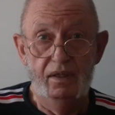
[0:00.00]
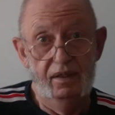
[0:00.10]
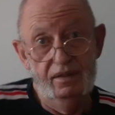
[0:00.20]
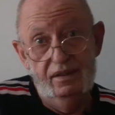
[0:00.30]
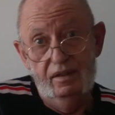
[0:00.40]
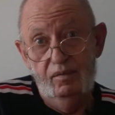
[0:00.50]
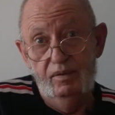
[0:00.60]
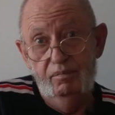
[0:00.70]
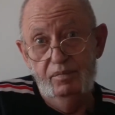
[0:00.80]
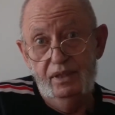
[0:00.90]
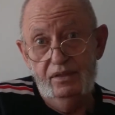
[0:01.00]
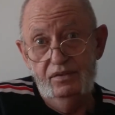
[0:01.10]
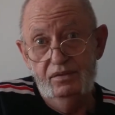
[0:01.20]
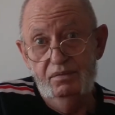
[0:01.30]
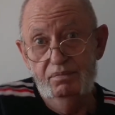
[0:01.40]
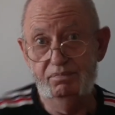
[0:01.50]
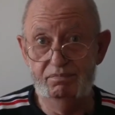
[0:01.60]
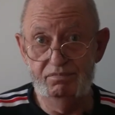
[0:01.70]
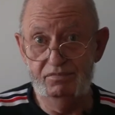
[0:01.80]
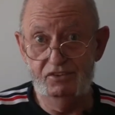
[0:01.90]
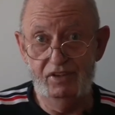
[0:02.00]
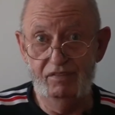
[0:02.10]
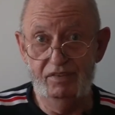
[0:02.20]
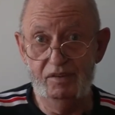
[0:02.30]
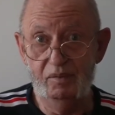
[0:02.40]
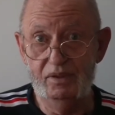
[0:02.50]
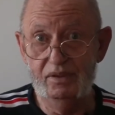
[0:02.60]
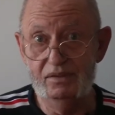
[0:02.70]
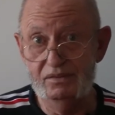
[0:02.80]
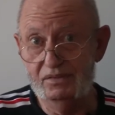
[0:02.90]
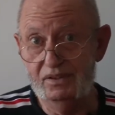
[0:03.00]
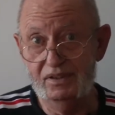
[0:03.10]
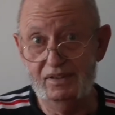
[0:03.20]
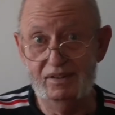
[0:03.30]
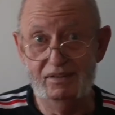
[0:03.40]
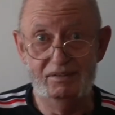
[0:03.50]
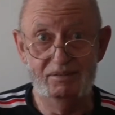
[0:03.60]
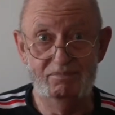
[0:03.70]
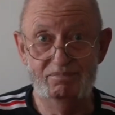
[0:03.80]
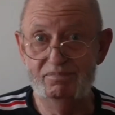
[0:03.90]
And then I went back to traveling the world uh,